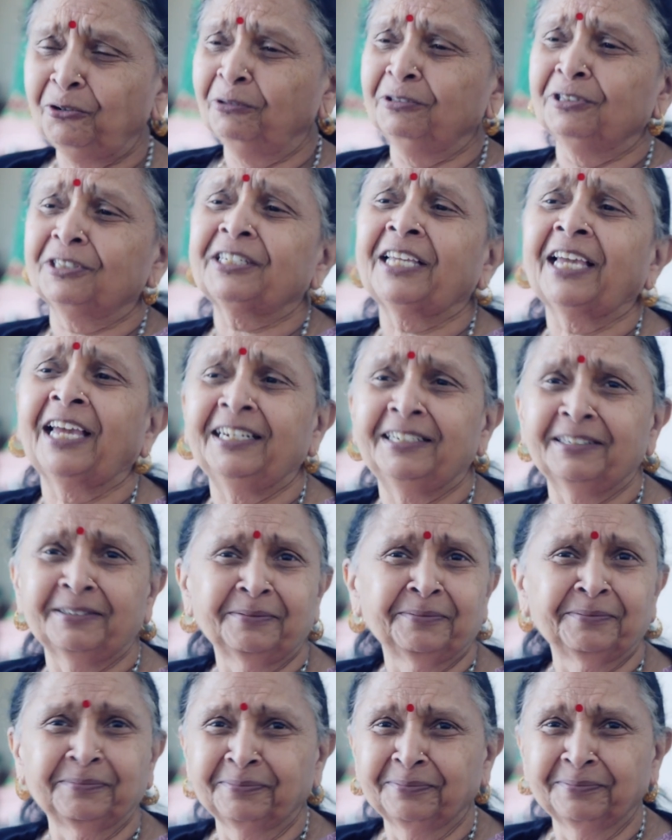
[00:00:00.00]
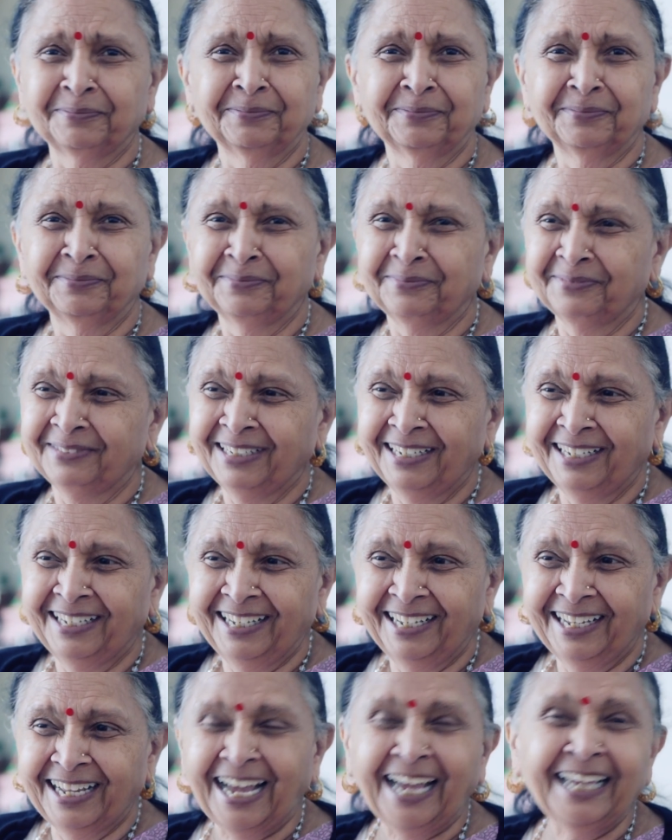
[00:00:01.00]
don't scared.
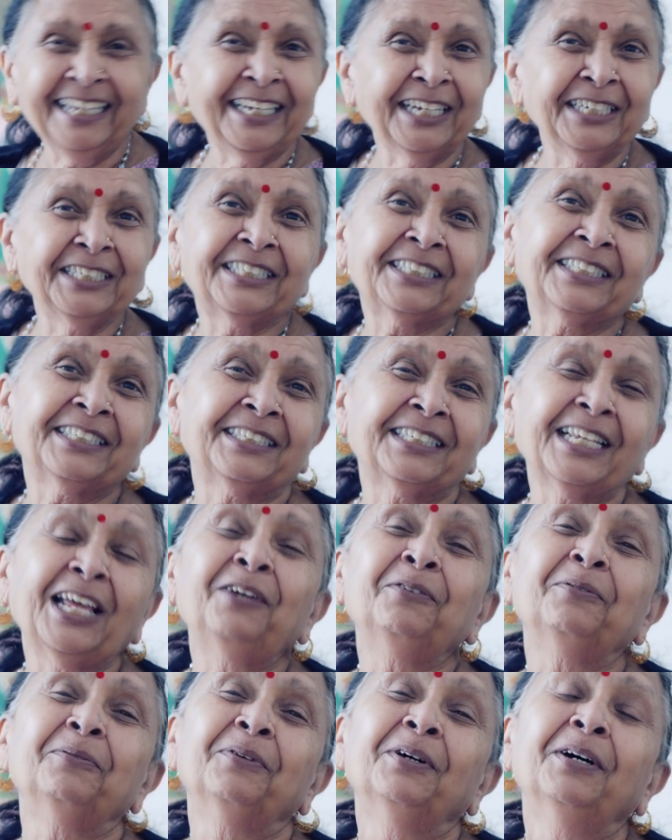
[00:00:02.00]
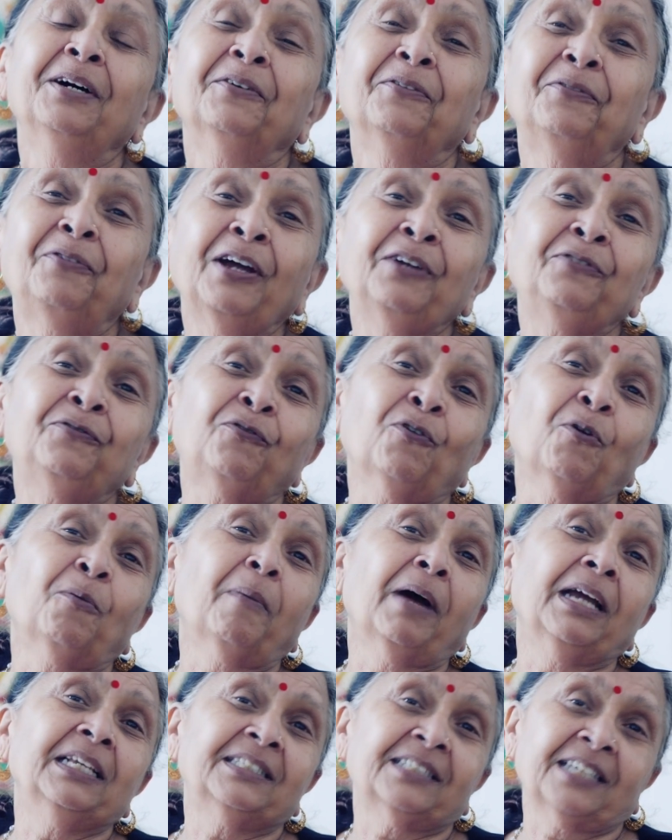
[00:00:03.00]
I can fight for
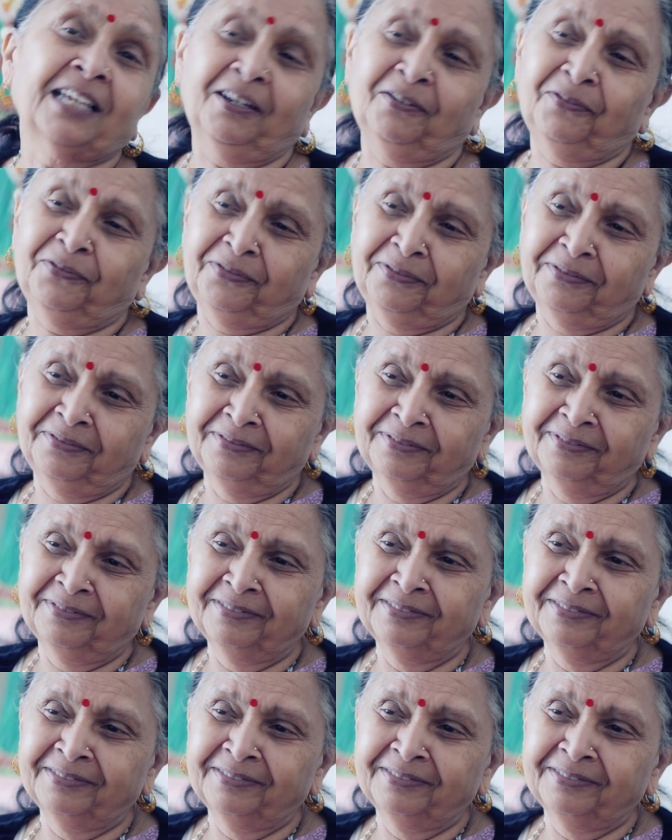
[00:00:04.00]
myself.